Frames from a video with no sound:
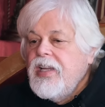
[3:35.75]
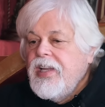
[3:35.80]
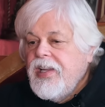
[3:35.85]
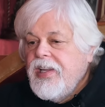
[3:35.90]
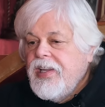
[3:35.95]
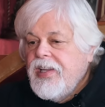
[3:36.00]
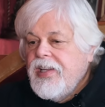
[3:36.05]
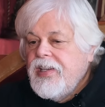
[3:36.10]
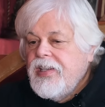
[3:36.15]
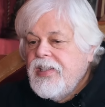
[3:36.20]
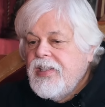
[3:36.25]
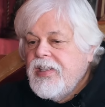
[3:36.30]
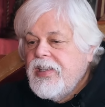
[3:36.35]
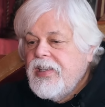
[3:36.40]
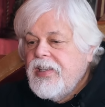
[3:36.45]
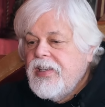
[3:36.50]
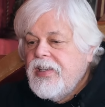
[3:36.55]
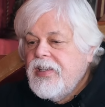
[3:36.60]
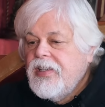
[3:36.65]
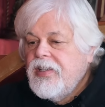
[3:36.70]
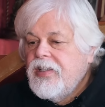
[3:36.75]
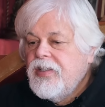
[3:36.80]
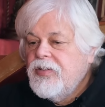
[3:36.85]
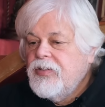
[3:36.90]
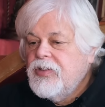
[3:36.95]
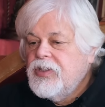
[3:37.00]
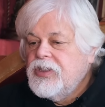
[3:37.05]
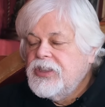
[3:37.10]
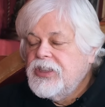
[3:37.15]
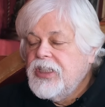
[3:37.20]
And
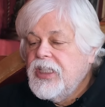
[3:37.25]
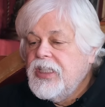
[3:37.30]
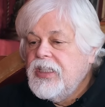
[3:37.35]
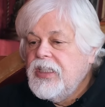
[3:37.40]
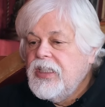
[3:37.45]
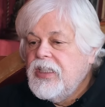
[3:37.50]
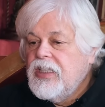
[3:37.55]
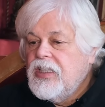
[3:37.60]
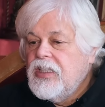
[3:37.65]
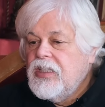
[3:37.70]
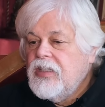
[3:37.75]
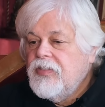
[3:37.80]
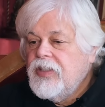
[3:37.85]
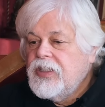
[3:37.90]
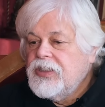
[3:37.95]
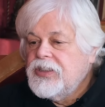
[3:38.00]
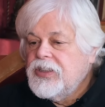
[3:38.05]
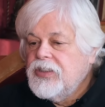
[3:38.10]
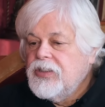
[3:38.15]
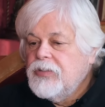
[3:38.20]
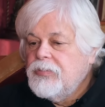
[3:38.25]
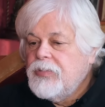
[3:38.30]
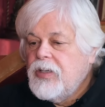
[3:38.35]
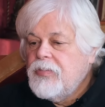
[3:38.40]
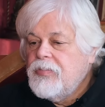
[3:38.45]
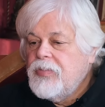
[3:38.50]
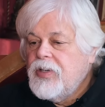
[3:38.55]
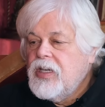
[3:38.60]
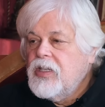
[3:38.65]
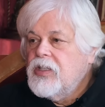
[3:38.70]
we're sending our vessel, the
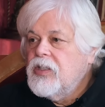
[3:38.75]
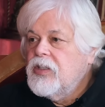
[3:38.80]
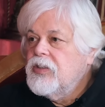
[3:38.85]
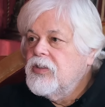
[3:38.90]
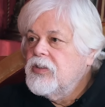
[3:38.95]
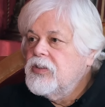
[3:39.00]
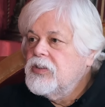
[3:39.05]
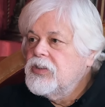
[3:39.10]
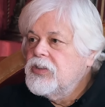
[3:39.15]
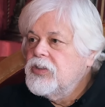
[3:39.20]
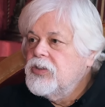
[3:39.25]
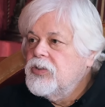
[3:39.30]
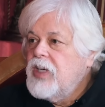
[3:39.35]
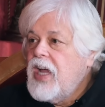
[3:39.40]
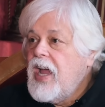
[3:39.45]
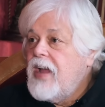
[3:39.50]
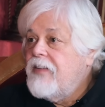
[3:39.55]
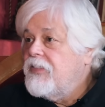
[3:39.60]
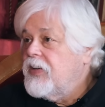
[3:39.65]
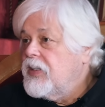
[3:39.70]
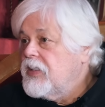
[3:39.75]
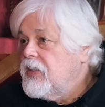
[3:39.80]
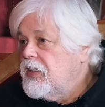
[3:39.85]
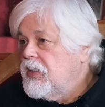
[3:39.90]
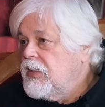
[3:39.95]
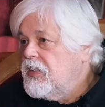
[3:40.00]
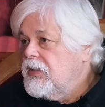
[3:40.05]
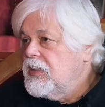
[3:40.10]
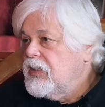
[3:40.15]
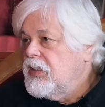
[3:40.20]
Bob Barker, to
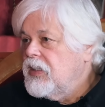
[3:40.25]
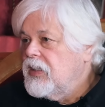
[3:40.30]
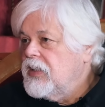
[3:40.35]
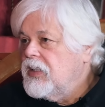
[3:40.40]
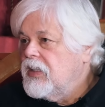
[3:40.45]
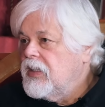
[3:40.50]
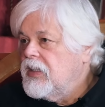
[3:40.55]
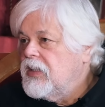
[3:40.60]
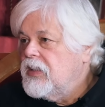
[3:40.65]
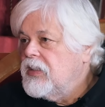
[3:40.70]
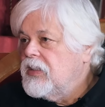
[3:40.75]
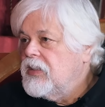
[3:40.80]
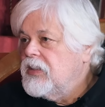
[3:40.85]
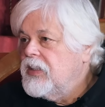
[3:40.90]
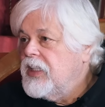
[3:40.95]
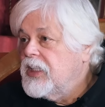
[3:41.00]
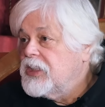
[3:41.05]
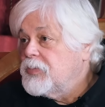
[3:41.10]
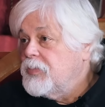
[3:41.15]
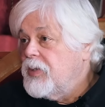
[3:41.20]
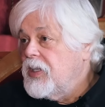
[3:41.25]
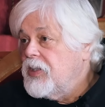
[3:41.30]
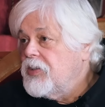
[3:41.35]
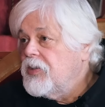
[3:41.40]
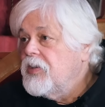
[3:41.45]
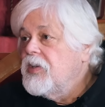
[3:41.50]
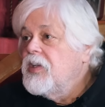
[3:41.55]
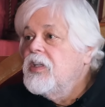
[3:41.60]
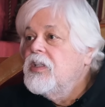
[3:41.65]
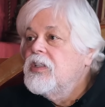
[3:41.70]
Africa in next month
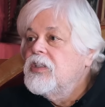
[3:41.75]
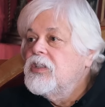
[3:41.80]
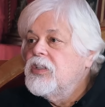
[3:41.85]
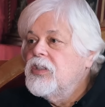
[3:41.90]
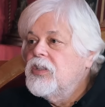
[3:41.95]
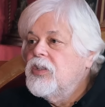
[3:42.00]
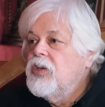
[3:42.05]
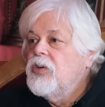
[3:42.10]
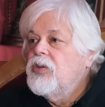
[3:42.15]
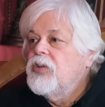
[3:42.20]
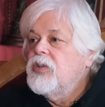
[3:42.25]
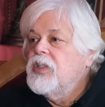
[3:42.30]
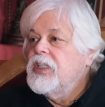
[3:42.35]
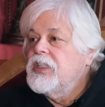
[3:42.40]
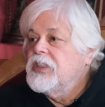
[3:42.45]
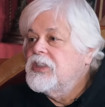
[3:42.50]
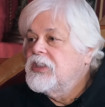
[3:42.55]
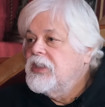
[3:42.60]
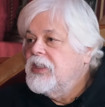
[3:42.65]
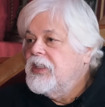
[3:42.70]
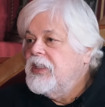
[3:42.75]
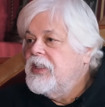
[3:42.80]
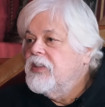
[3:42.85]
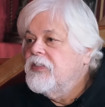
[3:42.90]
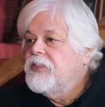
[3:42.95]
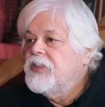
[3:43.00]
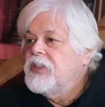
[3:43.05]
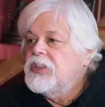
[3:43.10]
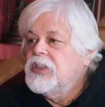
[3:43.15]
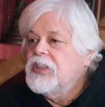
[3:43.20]
to go against
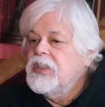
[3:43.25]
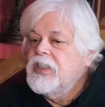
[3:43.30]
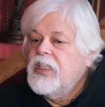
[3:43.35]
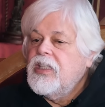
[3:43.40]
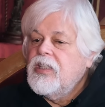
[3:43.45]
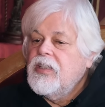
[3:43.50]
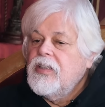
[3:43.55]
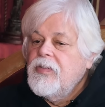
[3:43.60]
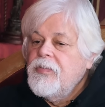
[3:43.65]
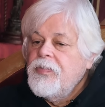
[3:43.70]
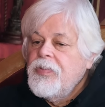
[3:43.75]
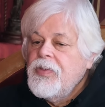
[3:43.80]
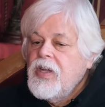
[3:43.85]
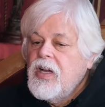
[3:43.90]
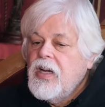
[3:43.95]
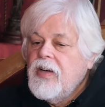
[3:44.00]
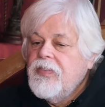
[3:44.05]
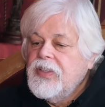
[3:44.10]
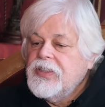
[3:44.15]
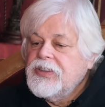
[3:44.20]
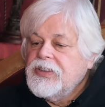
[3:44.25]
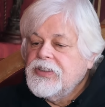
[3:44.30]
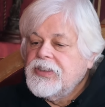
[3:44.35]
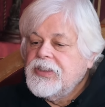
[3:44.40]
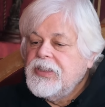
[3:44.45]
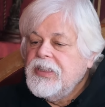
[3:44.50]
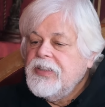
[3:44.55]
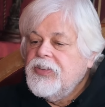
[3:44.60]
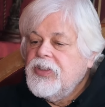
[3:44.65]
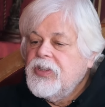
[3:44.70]
illegal fishing there. Our vessel,
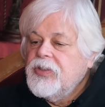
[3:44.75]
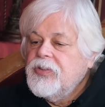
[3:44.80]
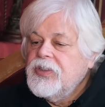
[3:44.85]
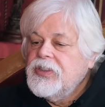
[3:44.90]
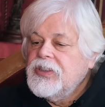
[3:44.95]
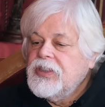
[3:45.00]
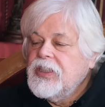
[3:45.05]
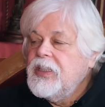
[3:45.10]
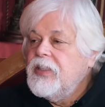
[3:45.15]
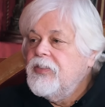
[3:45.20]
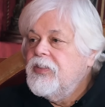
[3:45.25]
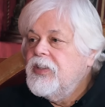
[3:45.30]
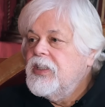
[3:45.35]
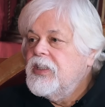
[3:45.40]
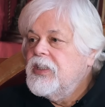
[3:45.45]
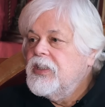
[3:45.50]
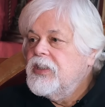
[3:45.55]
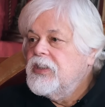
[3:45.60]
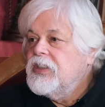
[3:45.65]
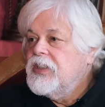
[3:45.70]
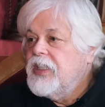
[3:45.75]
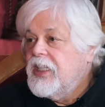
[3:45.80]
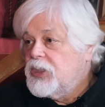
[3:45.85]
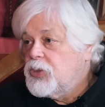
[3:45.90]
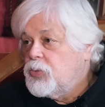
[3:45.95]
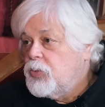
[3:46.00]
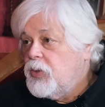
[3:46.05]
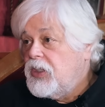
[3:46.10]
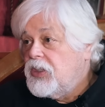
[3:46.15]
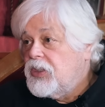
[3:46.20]
Steve Irwin's leaving in
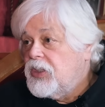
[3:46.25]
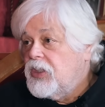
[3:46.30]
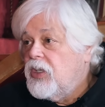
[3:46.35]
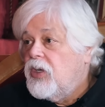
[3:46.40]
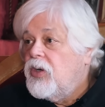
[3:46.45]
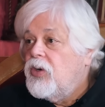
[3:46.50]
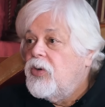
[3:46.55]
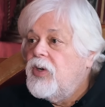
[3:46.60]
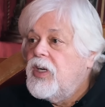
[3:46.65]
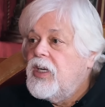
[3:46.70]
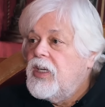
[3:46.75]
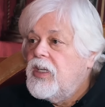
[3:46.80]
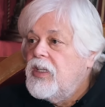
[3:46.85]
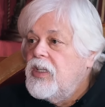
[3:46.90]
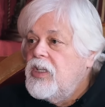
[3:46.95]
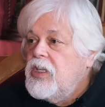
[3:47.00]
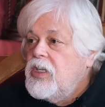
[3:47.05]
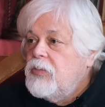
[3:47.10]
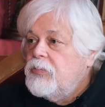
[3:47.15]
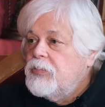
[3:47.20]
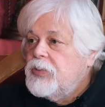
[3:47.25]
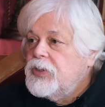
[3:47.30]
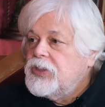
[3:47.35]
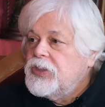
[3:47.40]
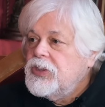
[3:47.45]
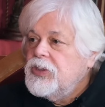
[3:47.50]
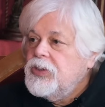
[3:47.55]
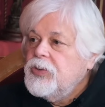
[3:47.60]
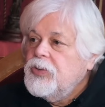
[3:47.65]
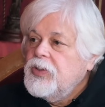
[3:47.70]
next week to go
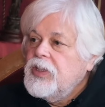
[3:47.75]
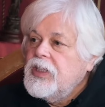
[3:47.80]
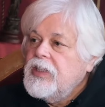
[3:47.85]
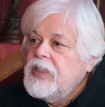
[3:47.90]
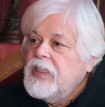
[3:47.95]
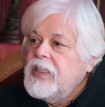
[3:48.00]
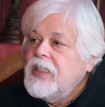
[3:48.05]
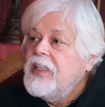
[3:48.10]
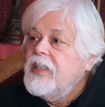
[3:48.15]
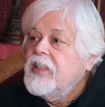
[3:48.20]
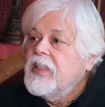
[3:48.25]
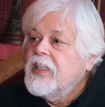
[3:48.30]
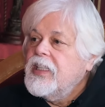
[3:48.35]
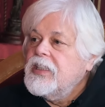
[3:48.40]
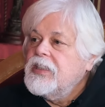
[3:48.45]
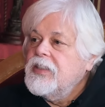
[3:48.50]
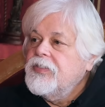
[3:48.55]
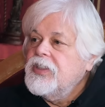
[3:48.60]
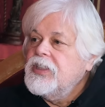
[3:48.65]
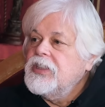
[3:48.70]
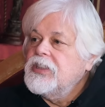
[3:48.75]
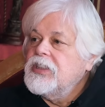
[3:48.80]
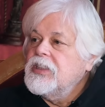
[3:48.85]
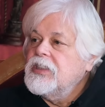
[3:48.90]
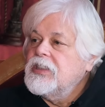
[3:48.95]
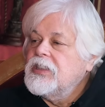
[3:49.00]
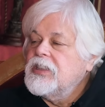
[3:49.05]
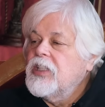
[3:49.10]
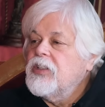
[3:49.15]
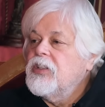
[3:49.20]
pursue illegal activities
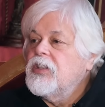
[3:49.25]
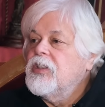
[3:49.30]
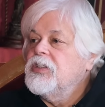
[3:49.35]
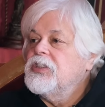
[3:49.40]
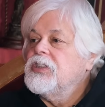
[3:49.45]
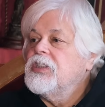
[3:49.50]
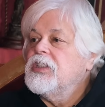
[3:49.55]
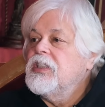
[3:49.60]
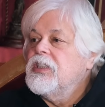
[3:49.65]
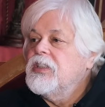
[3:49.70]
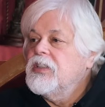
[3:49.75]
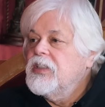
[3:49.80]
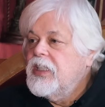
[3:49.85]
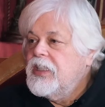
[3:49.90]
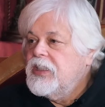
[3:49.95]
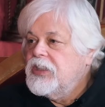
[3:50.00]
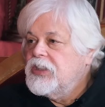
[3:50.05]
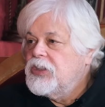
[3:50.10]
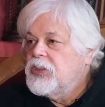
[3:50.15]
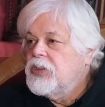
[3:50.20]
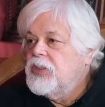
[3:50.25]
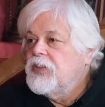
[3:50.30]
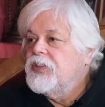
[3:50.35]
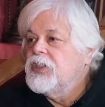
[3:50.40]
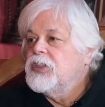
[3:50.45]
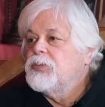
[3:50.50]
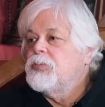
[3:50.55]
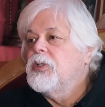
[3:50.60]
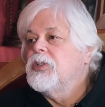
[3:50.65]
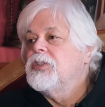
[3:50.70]
in the Southern Ocean, that is
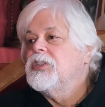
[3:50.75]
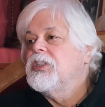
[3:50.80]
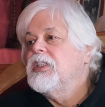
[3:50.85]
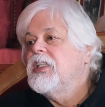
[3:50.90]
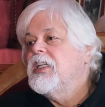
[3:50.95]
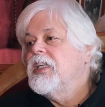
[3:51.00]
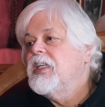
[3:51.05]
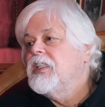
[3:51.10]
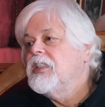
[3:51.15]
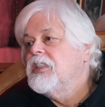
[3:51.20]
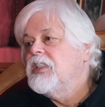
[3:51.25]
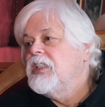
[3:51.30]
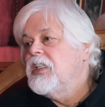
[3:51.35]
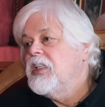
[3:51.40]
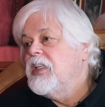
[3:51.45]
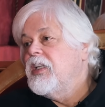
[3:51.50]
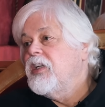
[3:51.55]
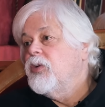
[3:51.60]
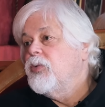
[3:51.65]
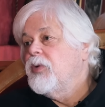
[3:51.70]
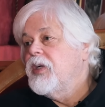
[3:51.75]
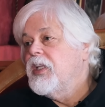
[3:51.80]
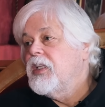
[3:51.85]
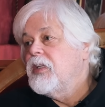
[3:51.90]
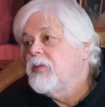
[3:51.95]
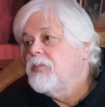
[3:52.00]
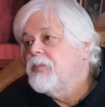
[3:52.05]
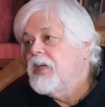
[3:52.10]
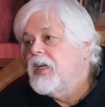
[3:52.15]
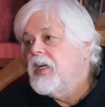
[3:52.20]
toothfish poaching and illegal
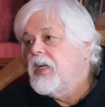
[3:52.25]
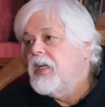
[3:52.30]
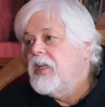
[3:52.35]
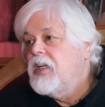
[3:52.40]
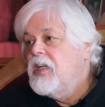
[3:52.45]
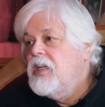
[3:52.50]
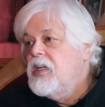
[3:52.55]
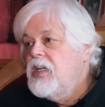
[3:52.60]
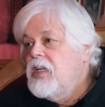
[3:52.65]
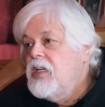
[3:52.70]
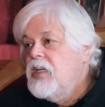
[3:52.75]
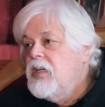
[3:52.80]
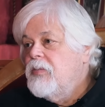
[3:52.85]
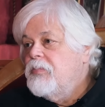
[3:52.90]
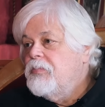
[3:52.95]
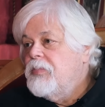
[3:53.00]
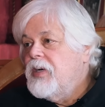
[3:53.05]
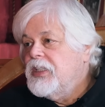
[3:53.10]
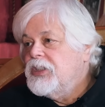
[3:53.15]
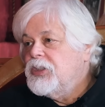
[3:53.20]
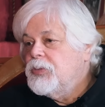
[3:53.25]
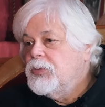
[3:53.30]
whaling by